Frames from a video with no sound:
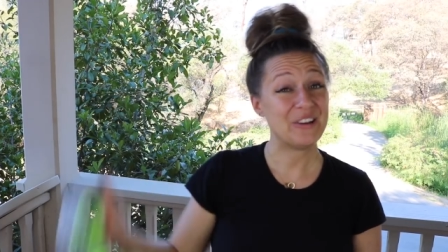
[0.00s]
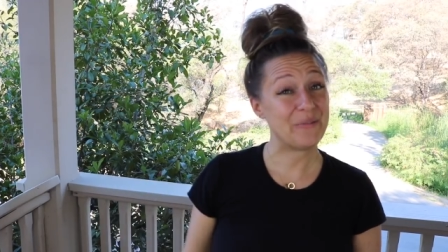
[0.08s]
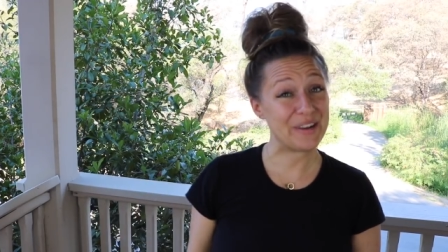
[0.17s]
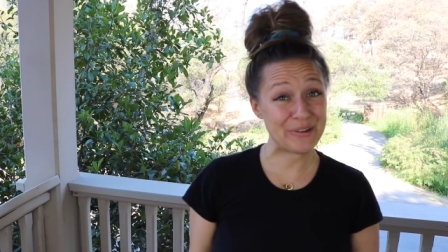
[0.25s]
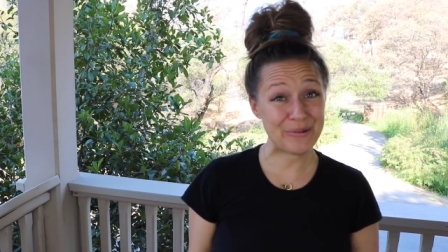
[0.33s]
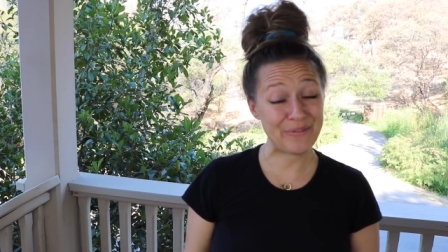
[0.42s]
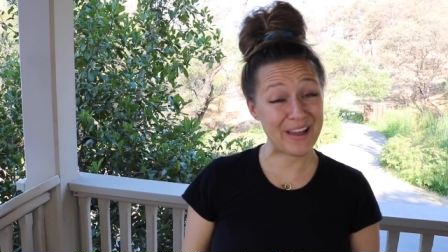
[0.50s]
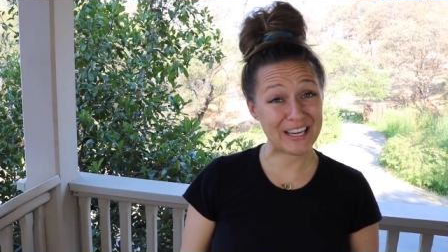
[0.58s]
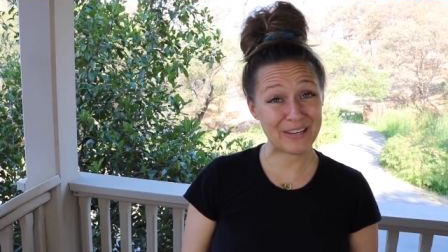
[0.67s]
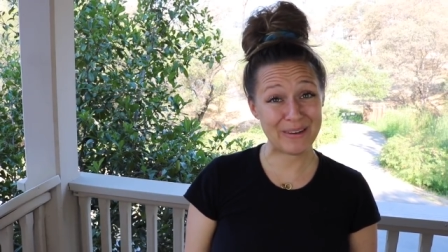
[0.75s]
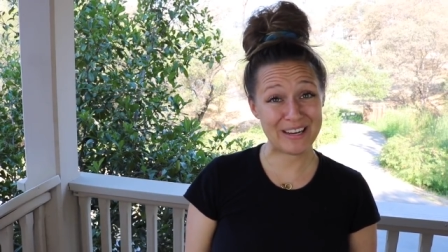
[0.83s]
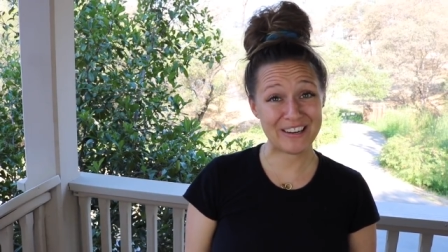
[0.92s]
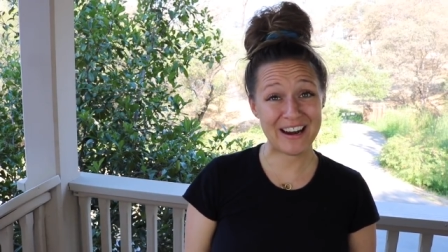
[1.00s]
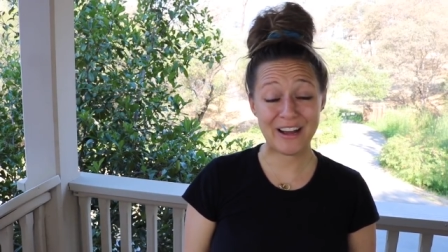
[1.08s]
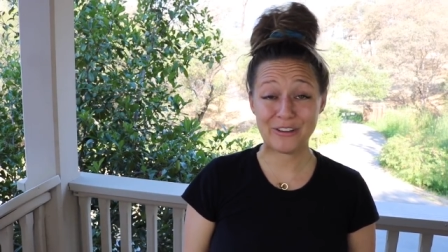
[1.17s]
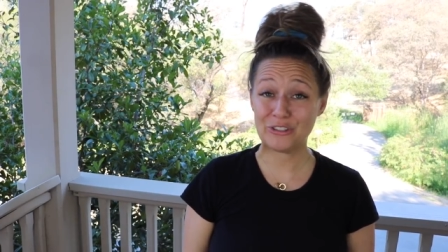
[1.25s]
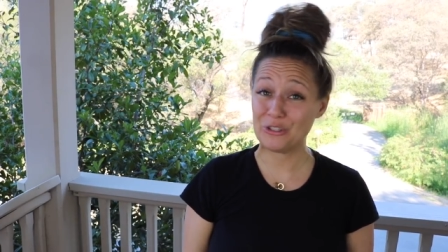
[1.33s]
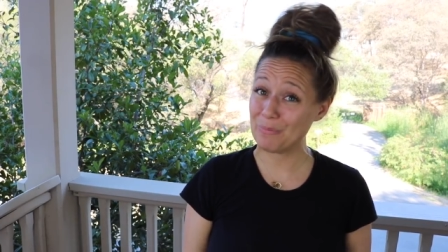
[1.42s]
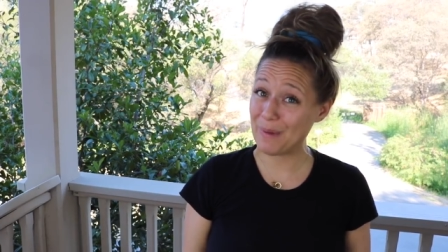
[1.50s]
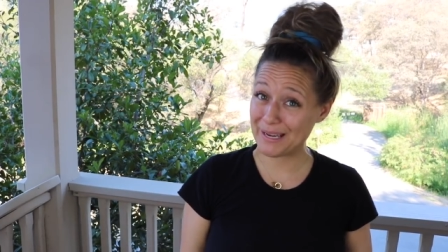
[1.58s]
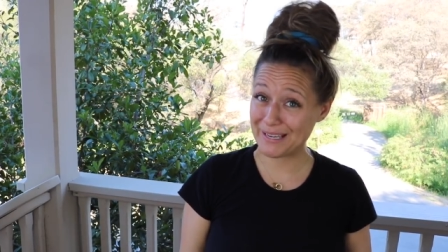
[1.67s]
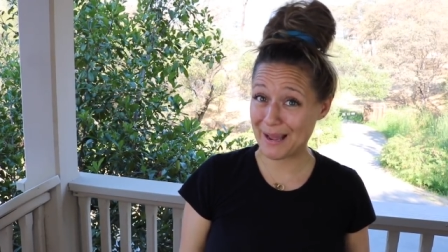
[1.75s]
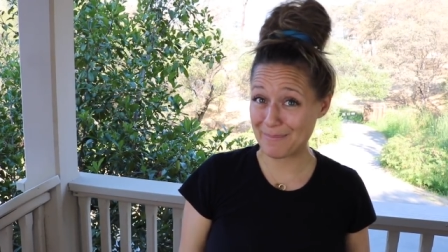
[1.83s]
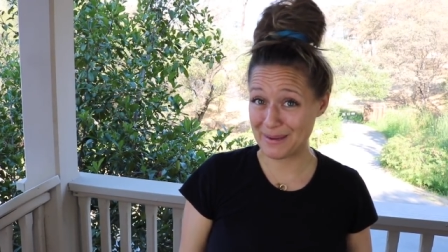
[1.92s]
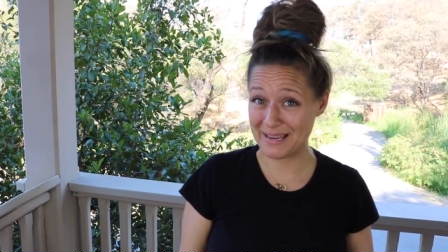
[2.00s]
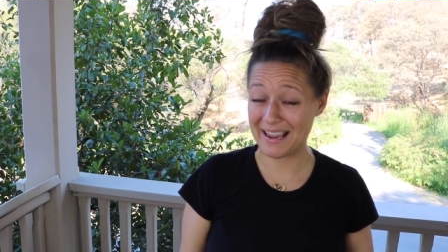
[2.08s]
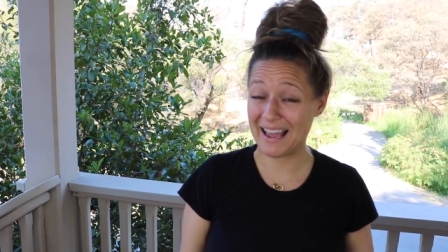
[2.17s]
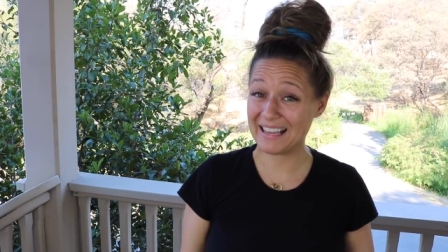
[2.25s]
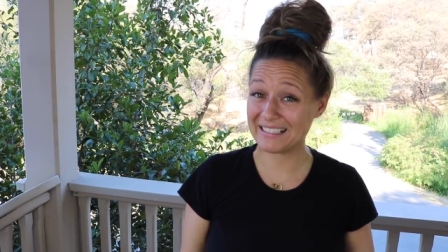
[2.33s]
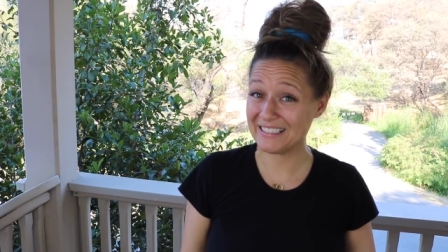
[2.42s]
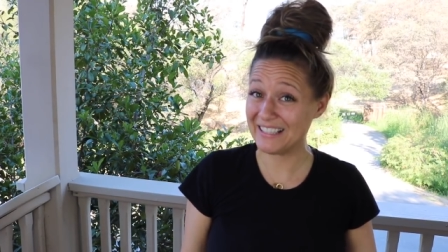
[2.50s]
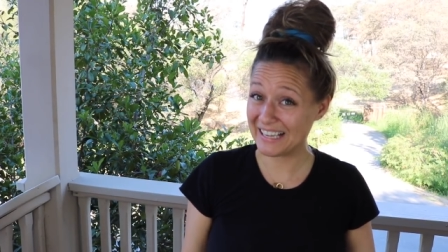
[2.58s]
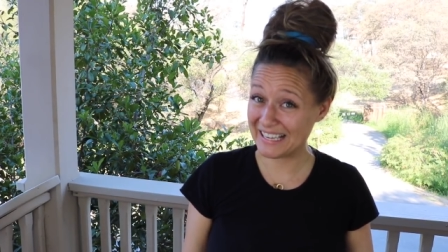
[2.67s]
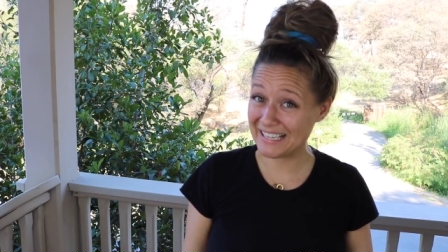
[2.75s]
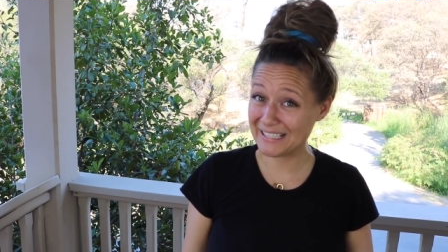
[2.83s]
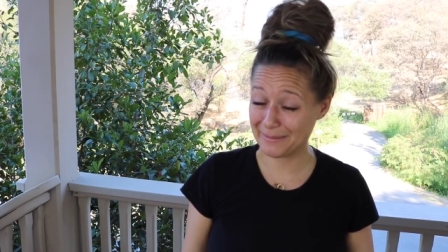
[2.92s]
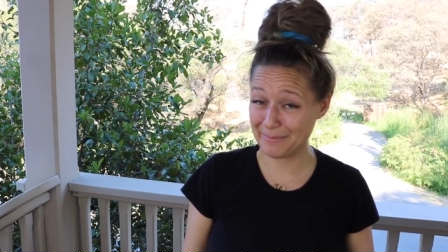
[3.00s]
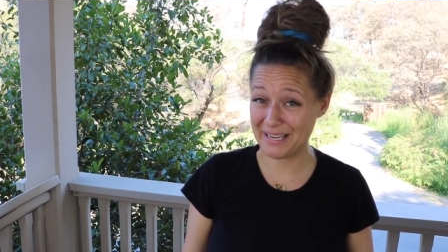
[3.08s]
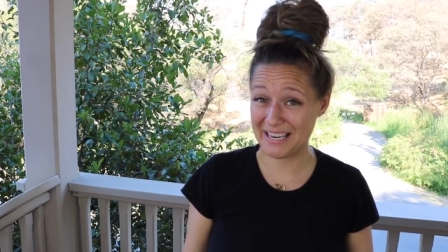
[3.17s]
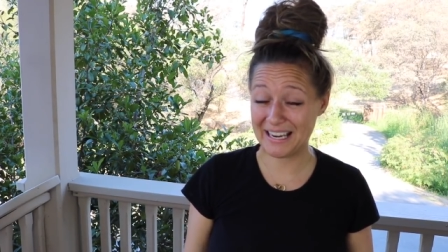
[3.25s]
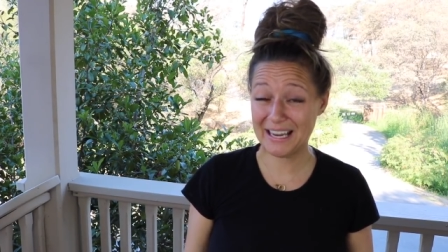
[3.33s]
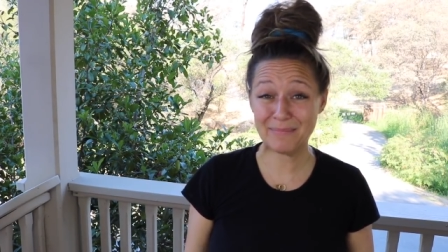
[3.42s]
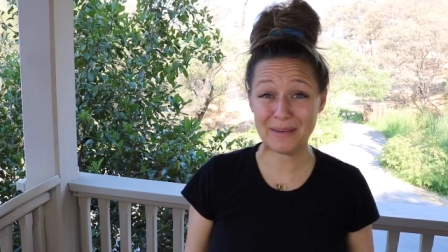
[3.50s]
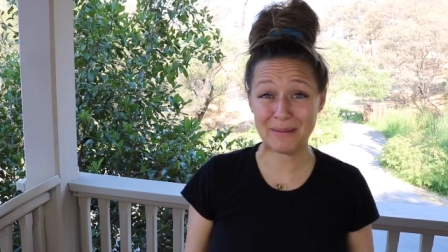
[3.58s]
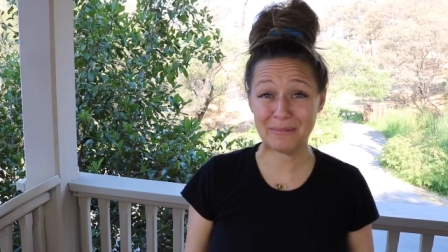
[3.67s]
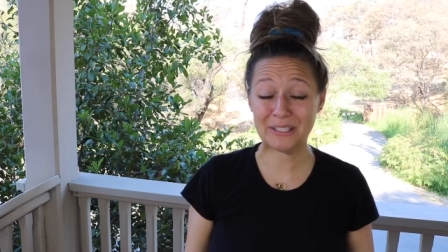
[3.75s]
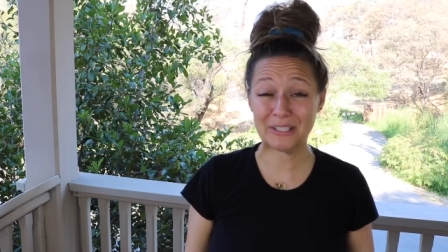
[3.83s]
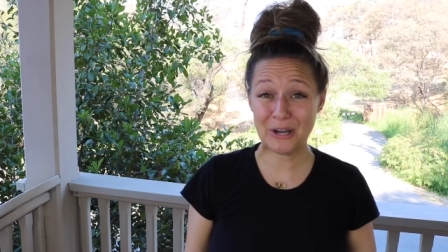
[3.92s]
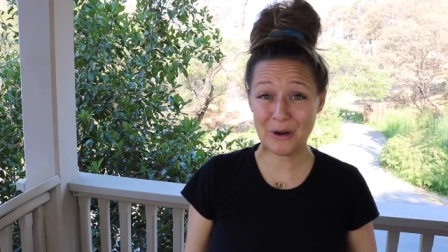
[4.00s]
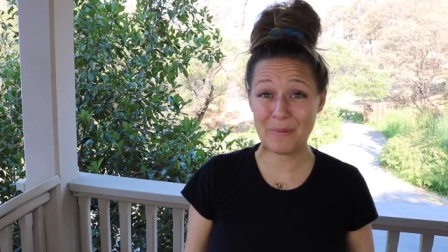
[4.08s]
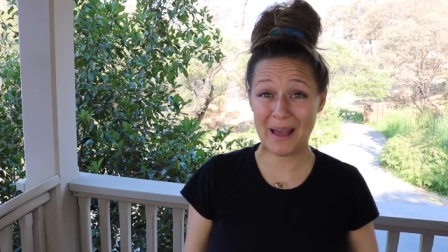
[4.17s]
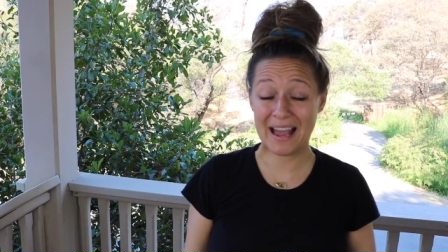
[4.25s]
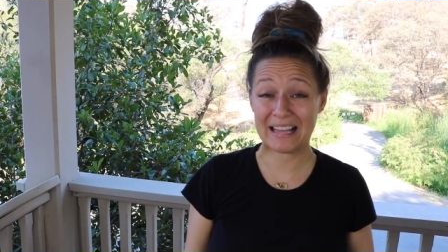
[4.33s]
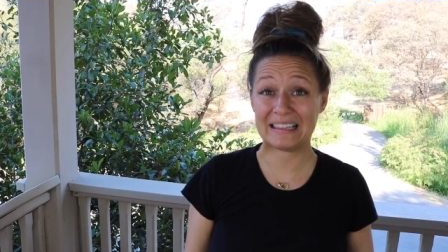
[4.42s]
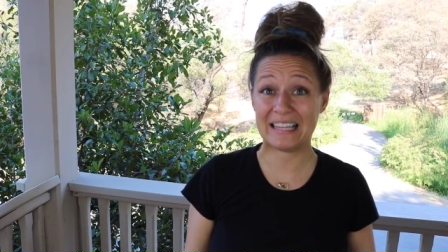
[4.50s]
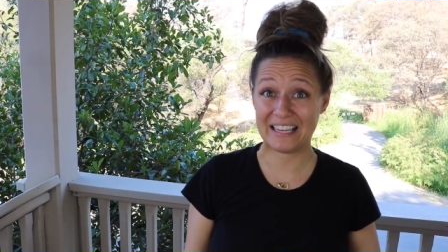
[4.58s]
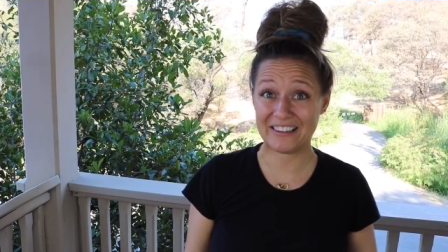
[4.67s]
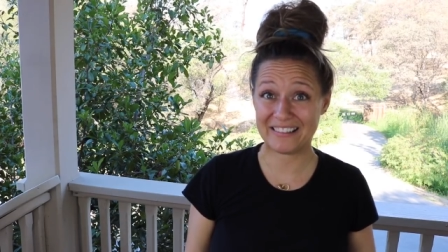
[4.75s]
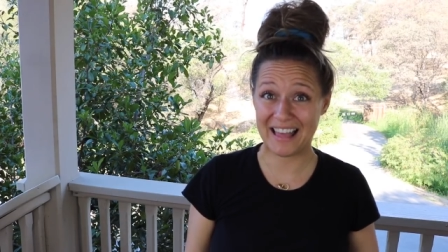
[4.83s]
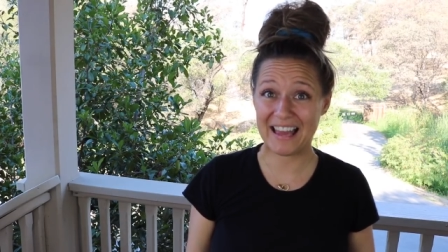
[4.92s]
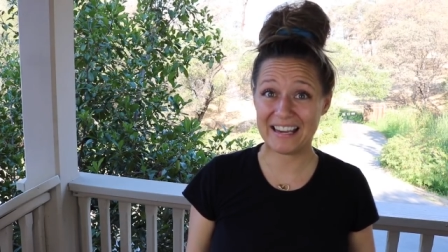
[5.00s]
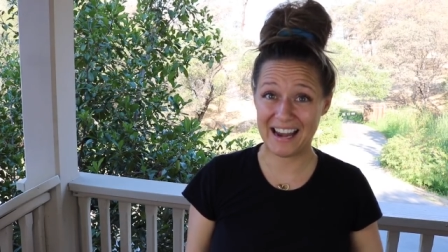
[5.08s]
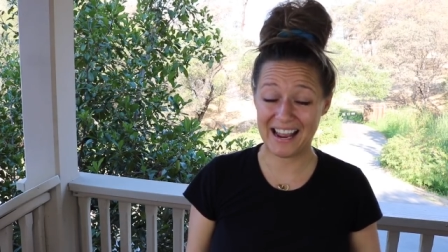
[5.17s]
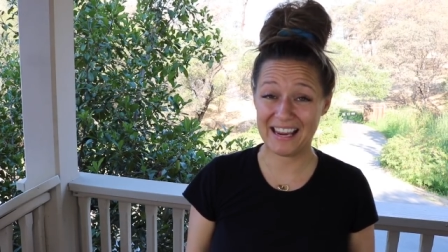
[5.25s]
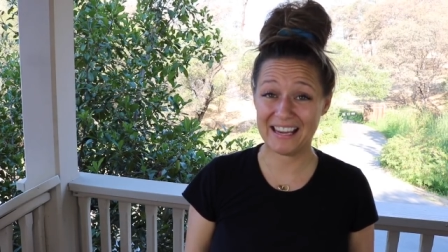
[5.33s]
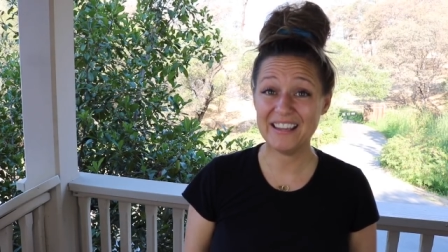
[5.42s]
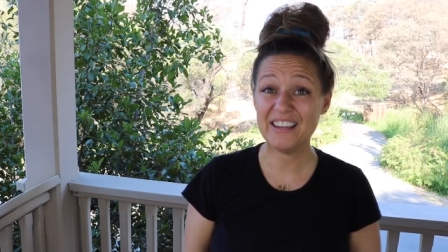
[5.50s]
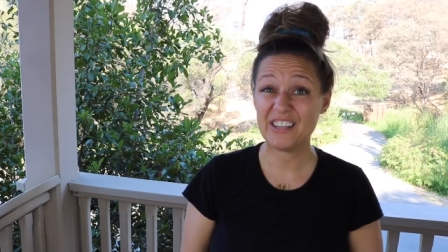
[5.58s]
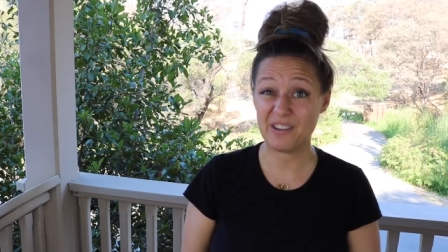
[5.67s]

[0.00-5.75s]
When you evacuate your house, you might not be as lucky as me and be able to go back later that night.